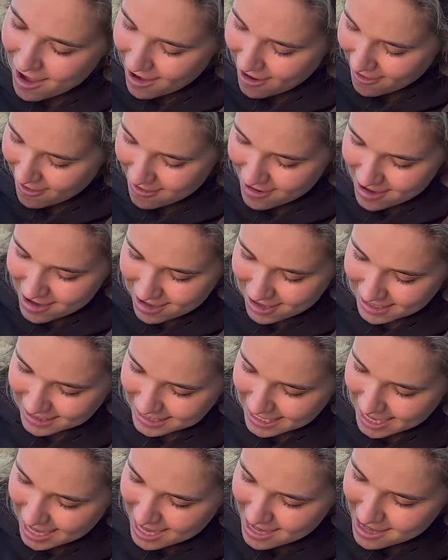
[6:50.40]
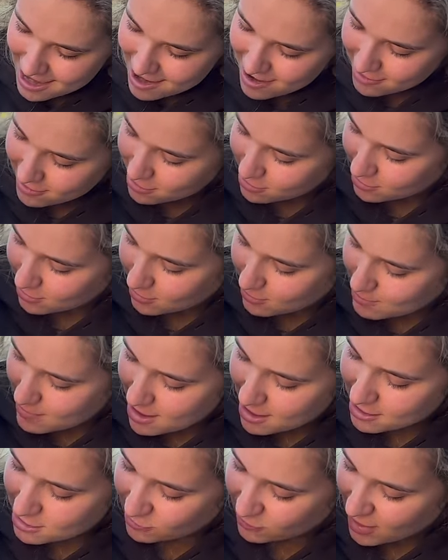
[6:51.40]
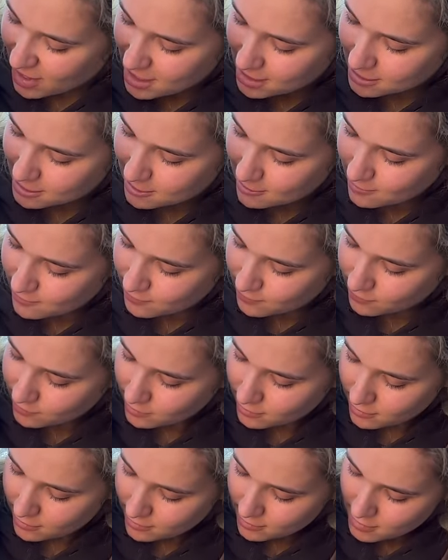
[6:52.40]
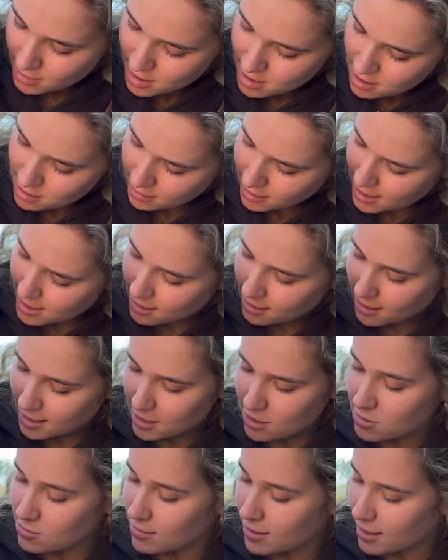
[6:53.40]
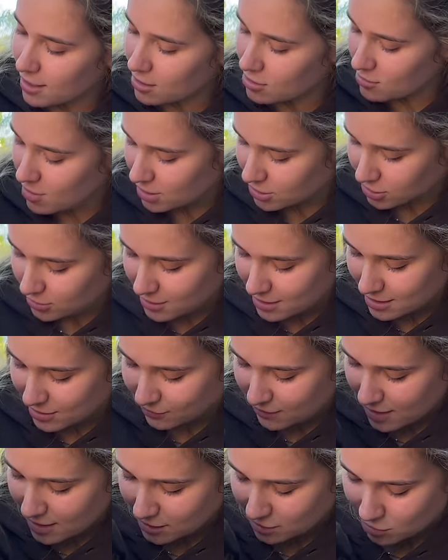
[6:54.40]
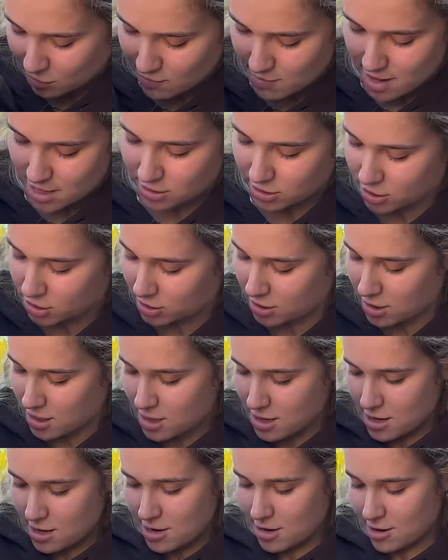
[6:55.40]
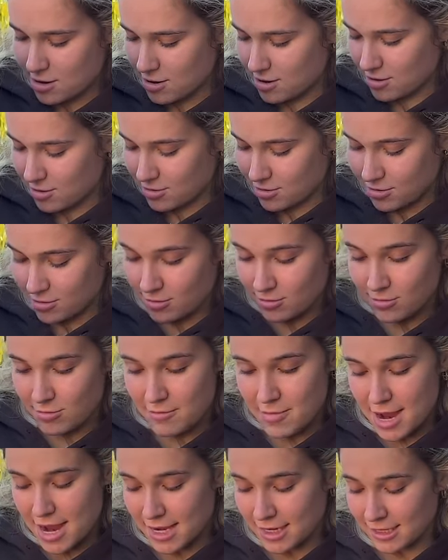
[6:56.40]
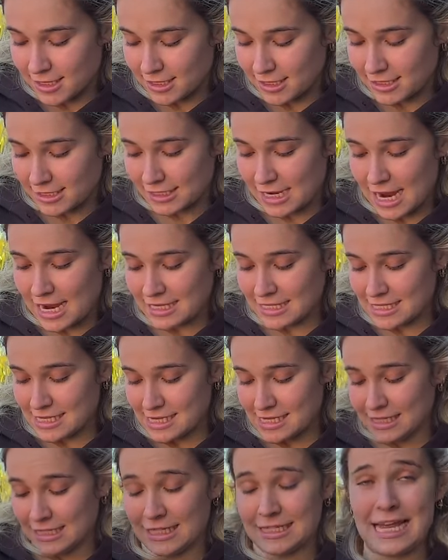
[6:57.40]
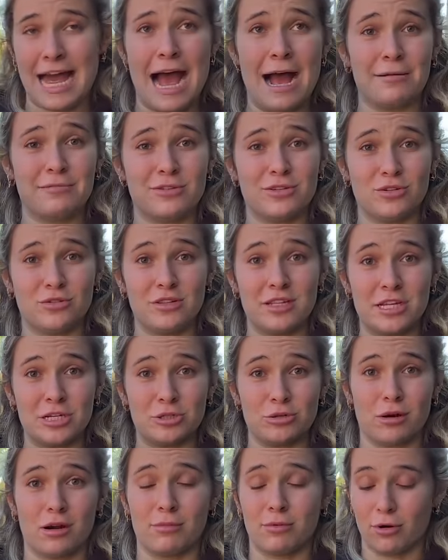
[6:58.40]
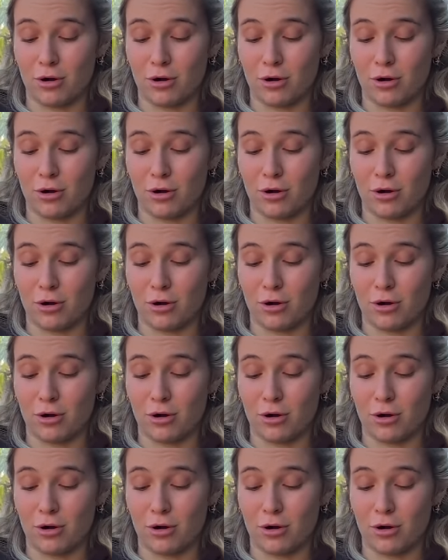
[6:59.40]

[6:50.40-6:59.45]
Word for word: Ah, oh, say hello. You smell his face? Okay, he don't he don't want you in his face so much. Oh my goodness, guys, this is absolutely adorable.